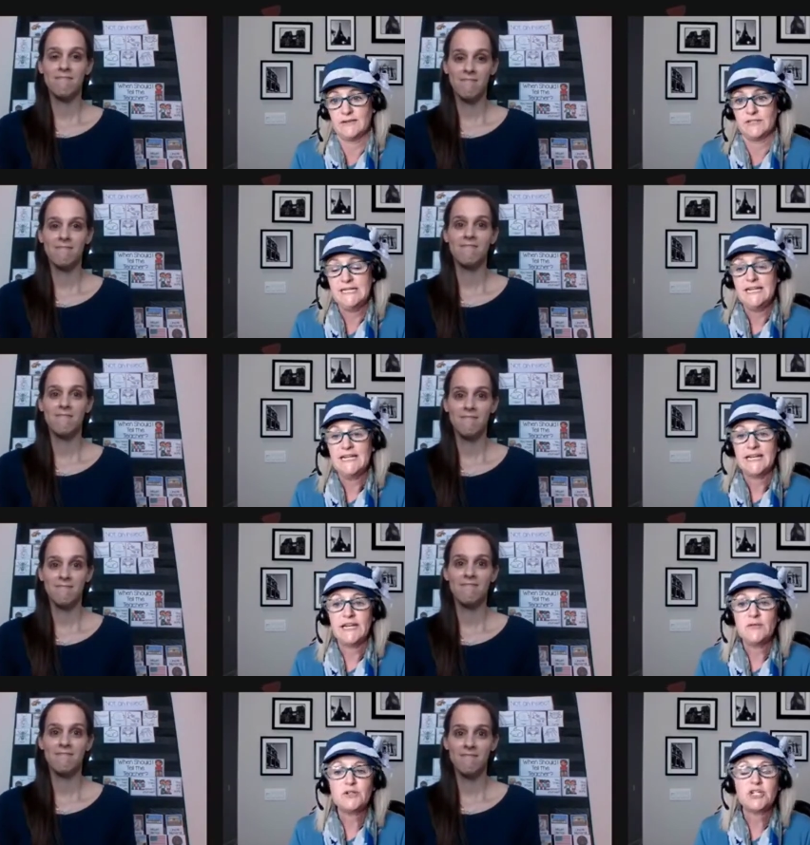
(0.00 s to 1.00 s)
Speaker 1: grade level.
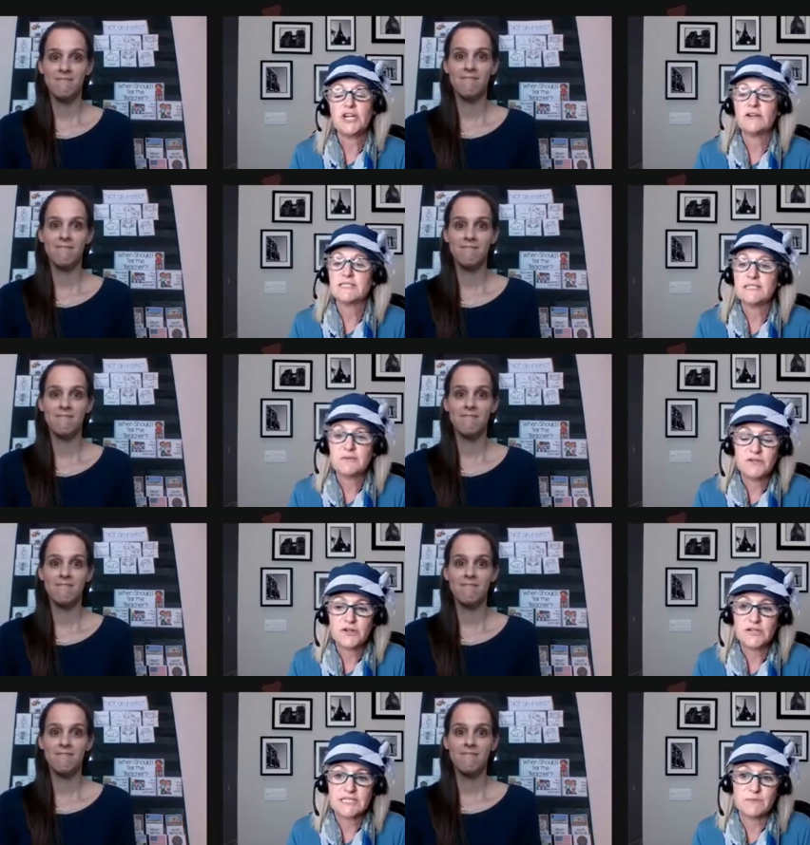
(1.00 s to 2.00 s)
Can you share some of
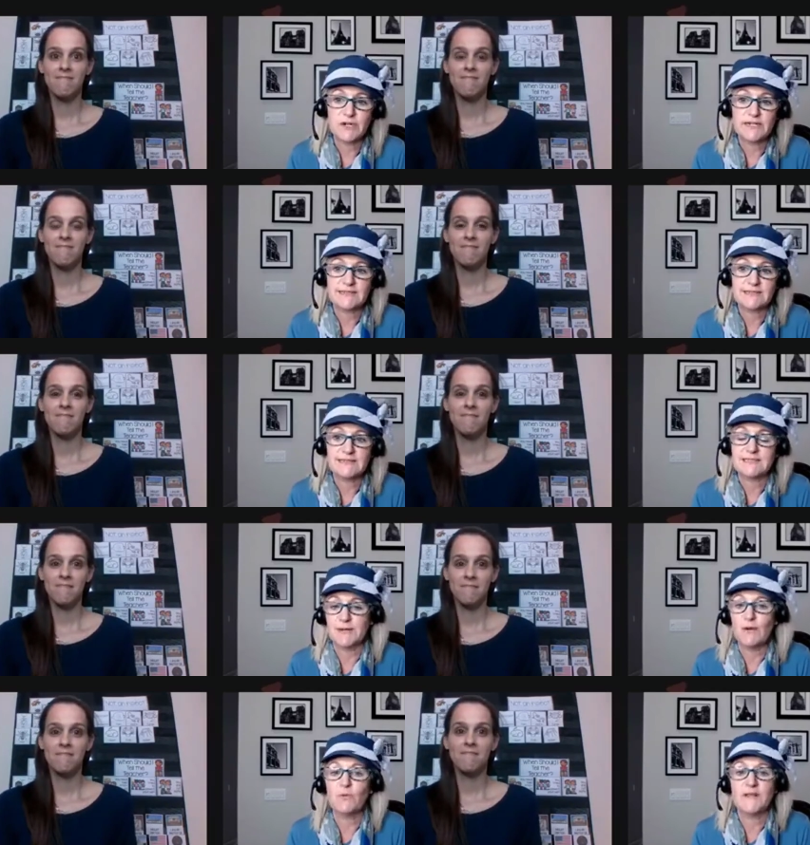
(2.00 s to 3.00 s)
your experiences
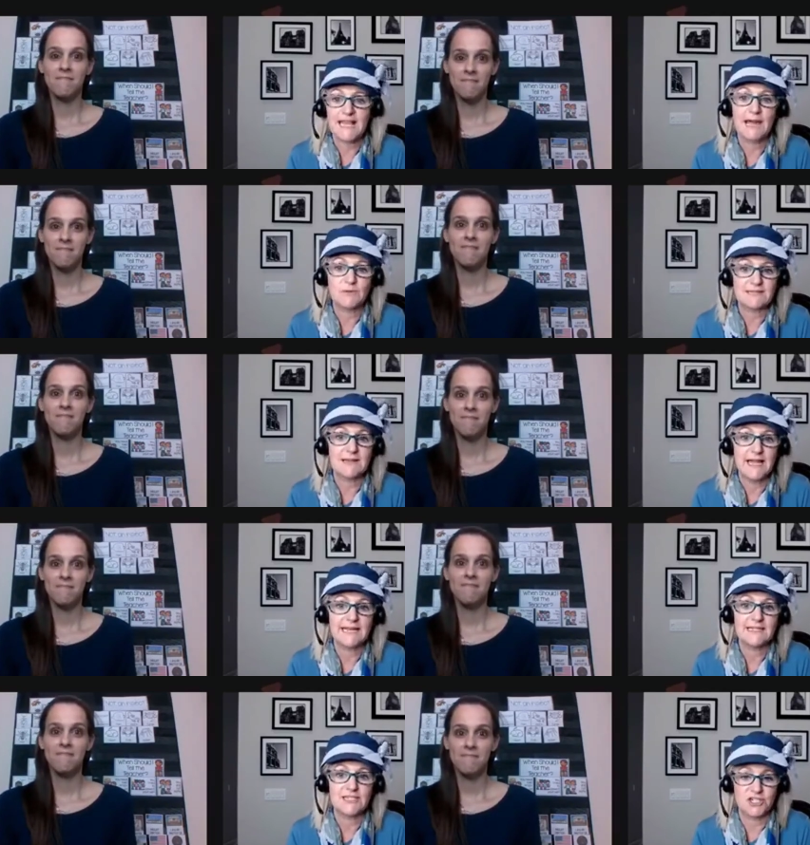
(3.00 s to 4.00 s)
about what that was
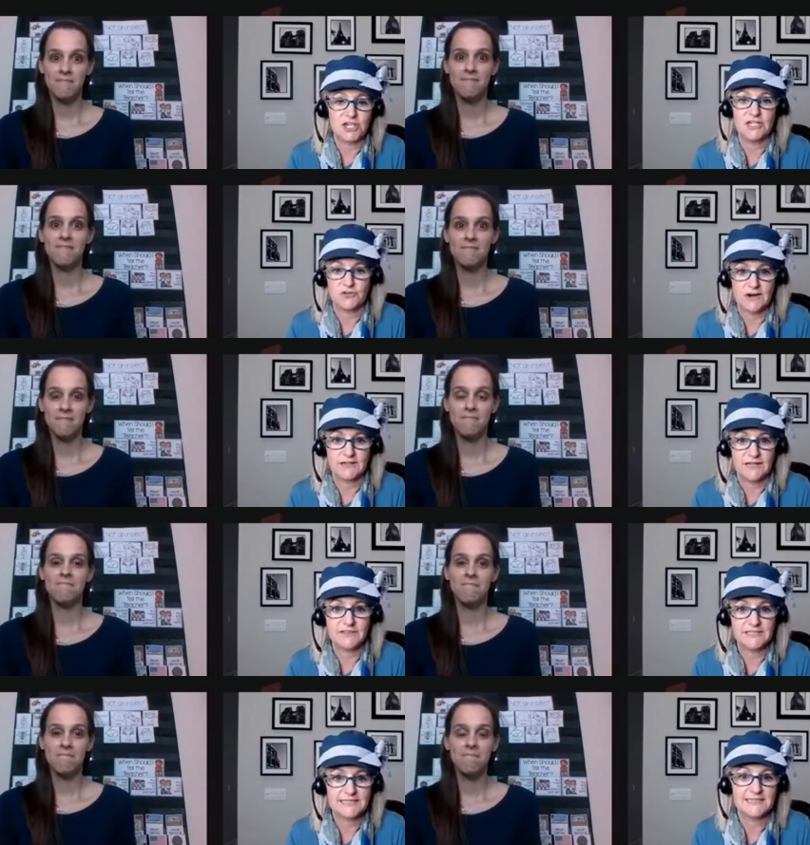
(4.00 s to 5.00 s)
like to change grade
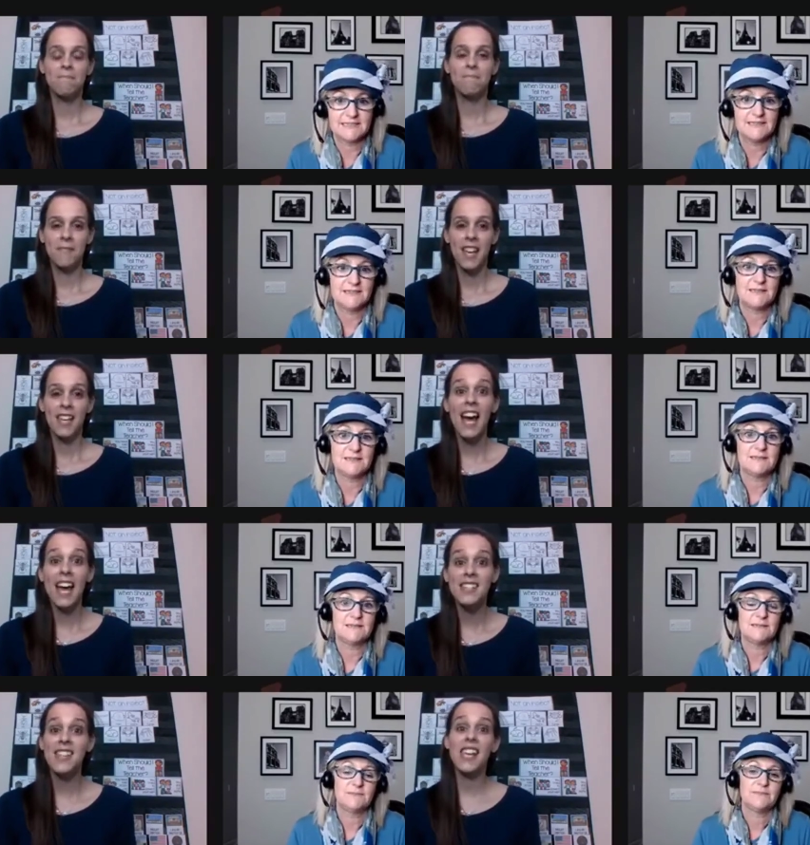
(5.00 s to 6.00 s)
levels?
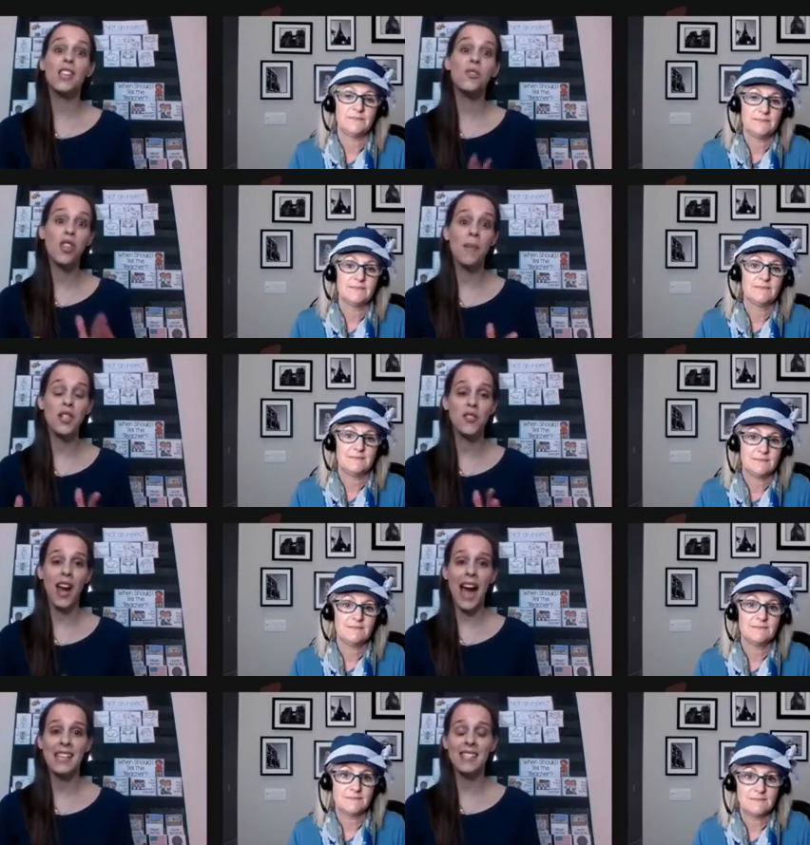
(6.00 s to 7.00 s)
Speaker 2: Yes, thank you so
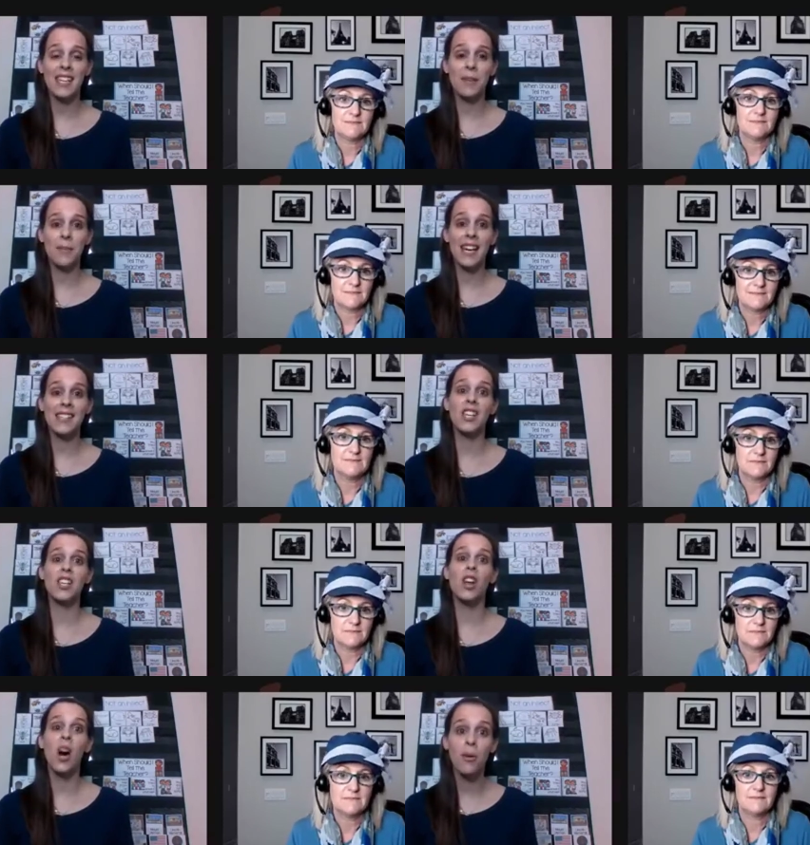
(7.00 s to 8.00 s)
much for asking
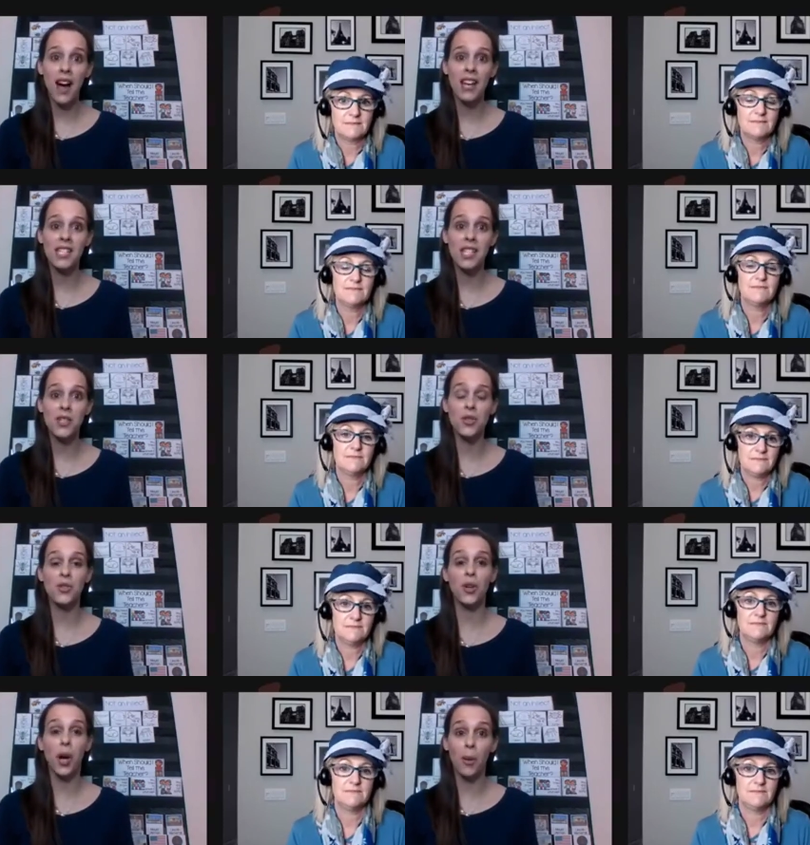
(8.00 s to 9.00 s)
because I know a lot of
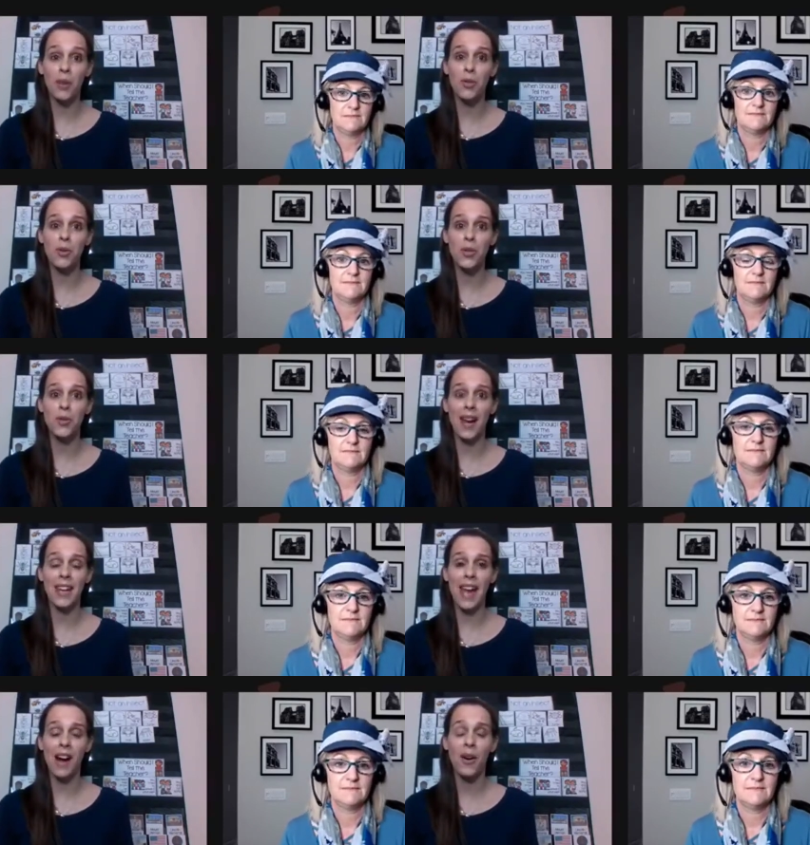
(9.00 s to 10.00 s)
teachers are going through this
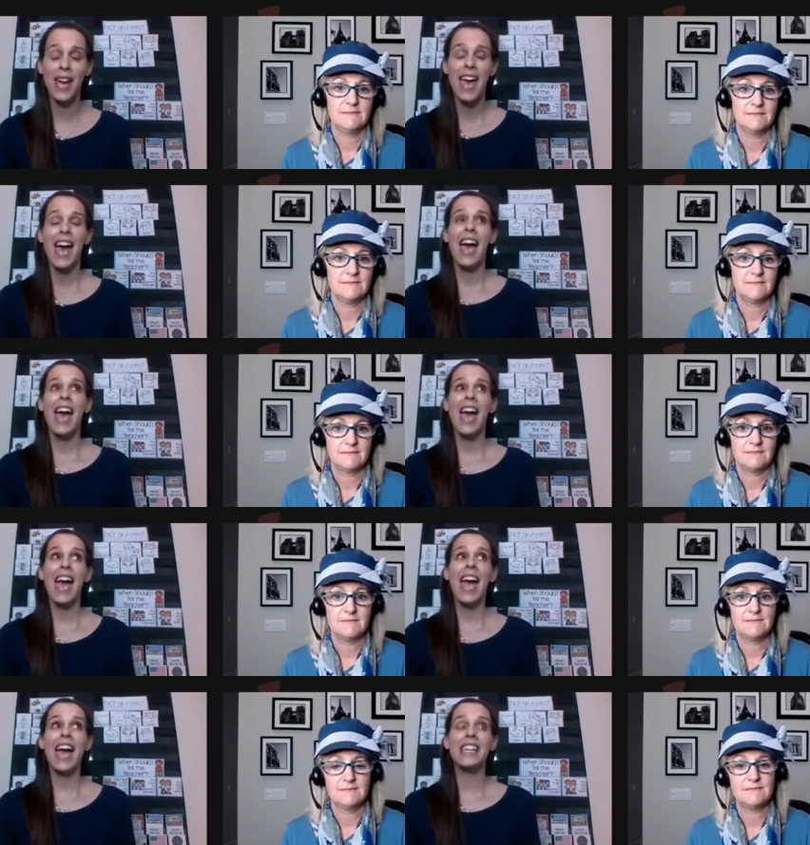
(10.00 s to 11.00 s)
right now.
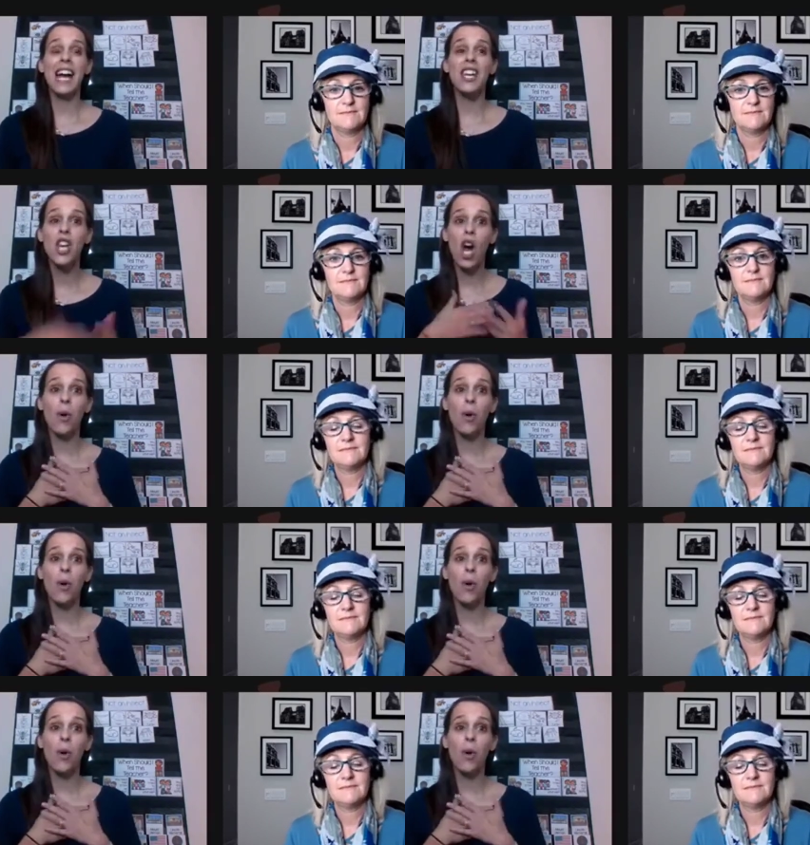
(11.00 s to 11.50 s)
And I